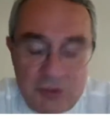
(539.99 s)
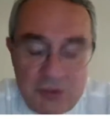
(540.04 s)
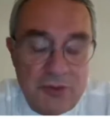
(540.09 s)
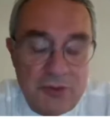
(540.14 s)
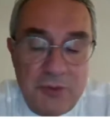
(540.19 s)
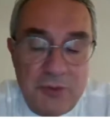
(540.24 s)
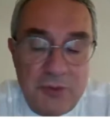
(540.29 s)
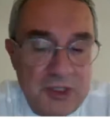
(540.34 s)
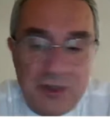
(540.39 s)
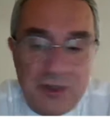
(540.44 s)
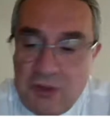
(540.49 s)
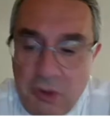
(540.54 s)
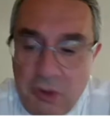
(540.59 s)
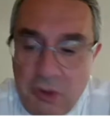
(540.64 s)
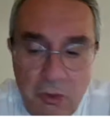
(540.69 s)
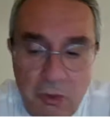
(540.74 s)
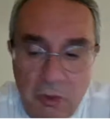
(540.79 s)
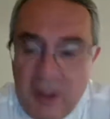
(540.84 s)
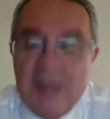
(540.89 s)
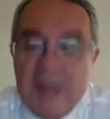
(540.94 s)
So we don't know
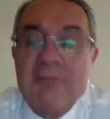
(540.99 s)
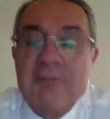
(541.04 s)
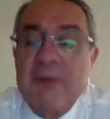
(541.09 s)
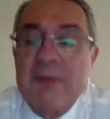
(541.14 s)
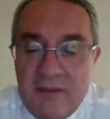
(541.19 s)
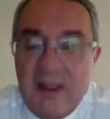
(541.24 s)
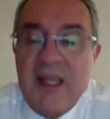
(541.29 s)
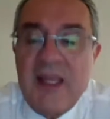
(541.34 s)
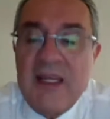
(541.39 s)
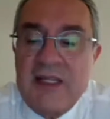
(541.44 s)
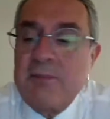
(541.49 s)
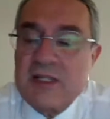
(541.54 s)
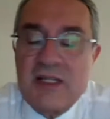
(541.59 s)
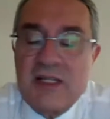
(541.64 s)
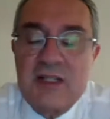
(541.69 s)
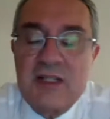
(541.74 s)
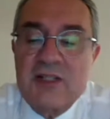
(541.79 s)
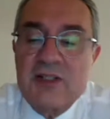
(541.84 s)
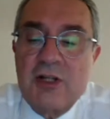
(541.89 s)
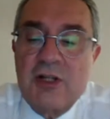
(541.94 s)
why, but
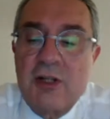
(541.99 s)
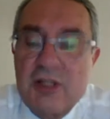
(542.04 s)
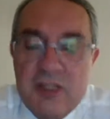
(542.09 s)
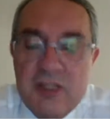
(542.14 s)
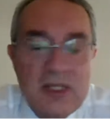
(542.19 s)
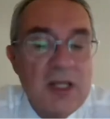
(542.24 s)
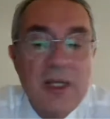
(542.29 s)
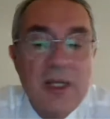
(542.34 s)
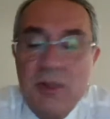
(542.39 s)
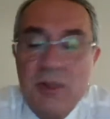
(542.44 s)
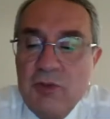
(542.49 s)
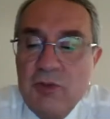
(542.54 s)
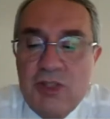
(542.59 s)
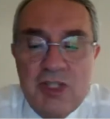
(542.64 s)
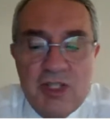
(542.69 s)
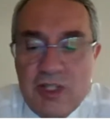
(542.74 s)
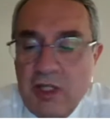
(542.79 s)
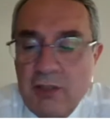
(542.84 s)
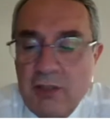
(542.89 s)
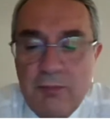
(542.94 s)
18% is lost,
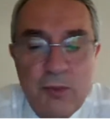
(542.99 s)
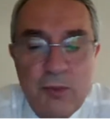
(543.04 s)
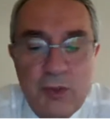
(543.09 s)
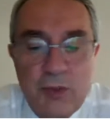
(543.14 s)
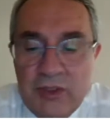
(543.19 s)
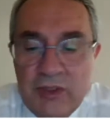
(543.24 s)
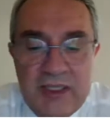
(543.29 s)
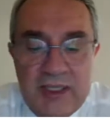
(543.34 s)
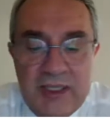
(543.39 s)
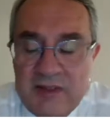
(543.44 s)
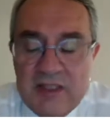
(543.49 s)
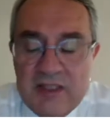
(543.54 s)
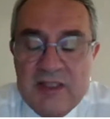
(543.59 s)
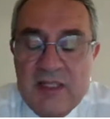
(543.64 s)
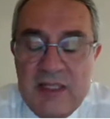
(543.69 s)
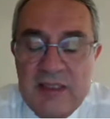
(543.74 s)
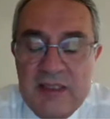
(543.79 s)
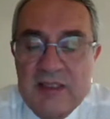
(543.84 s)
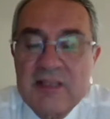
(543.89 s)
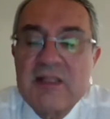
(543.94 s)
which is not more than in other
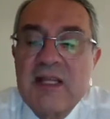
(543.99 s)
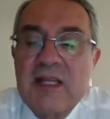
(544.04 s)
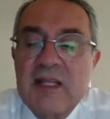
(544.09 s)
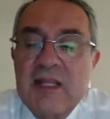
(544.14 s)
studies.